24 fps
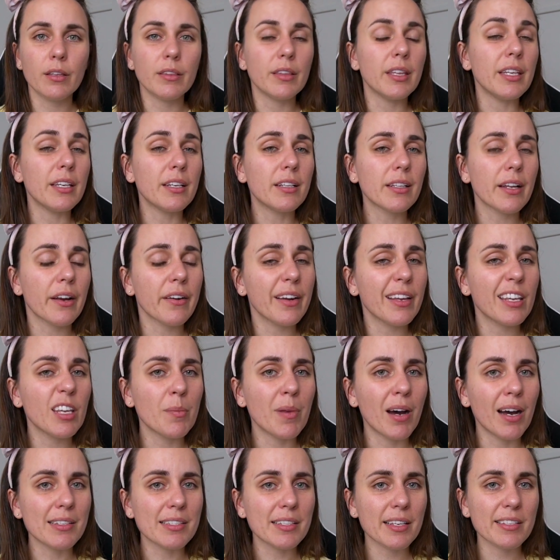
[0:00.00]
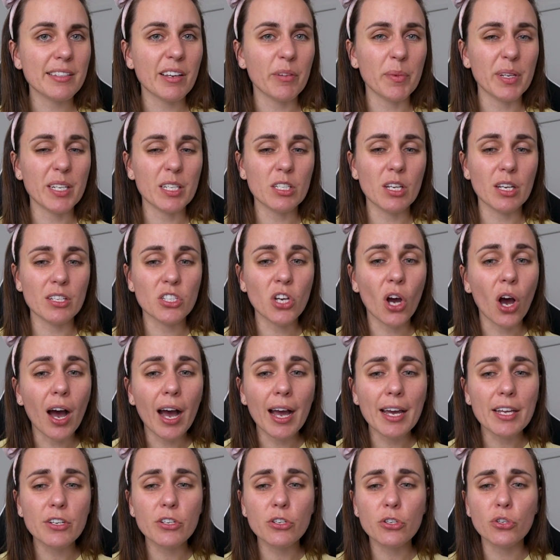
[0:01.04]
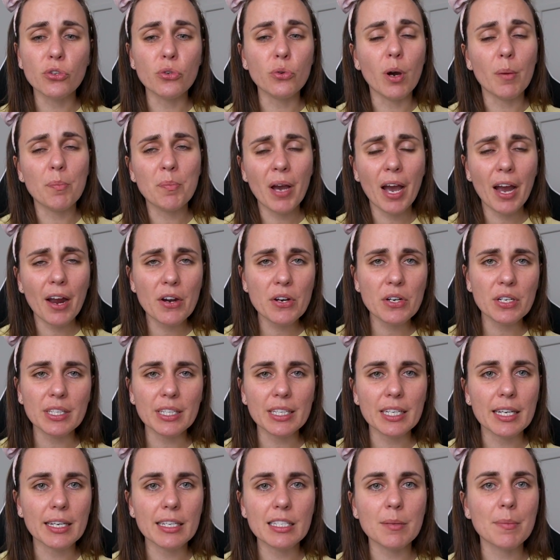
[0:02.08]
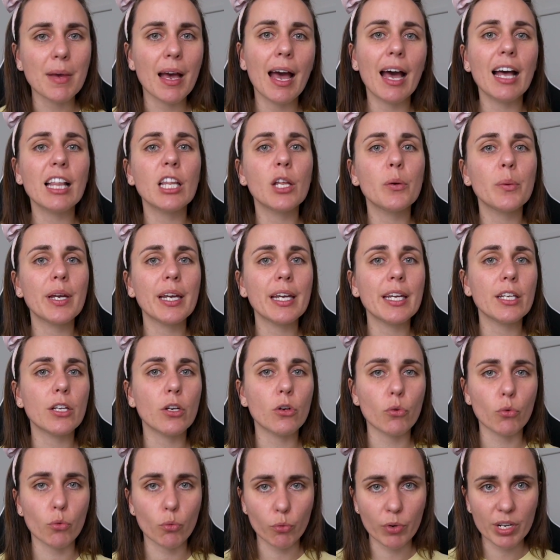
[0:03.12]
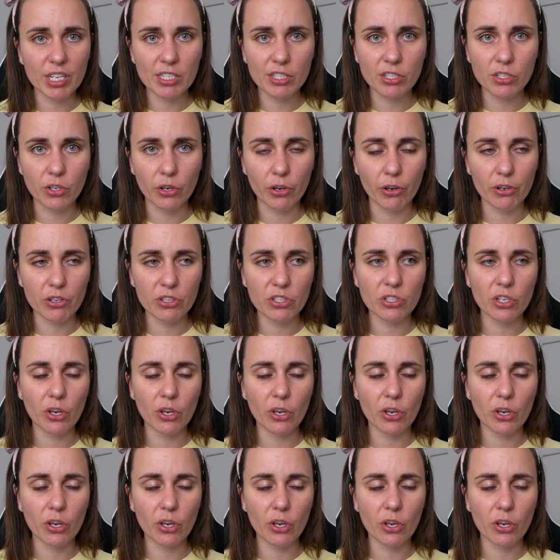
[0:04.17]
The Galarian Mask is going to be tied to apparently some Halloween research.